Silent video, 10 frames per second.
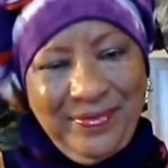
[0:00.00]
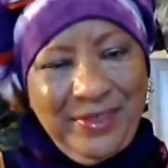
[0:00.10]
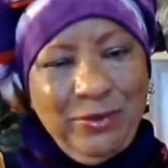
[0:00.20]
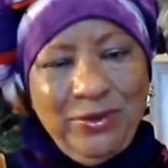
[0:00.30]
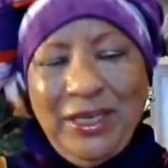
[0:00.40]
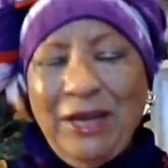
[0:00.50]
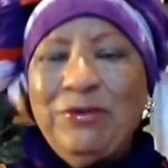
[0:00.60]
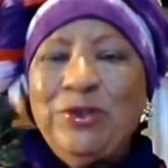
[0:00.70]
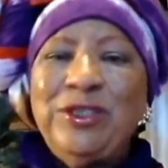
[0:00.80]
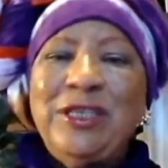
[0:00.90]
she was
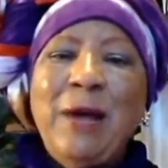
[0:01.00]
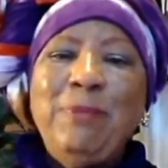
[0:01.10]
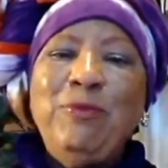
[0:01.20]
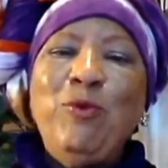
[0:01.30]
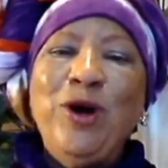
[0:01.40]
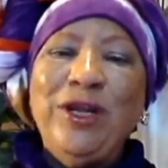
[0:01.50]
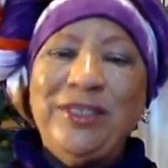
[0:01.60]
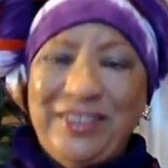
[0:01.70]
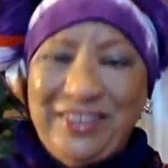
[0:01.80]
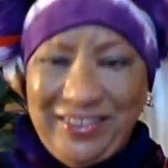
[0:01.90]
never stopped
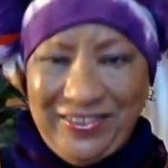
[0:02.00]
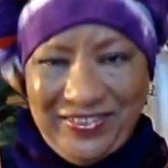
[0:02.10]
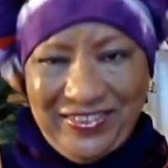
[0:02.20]
once.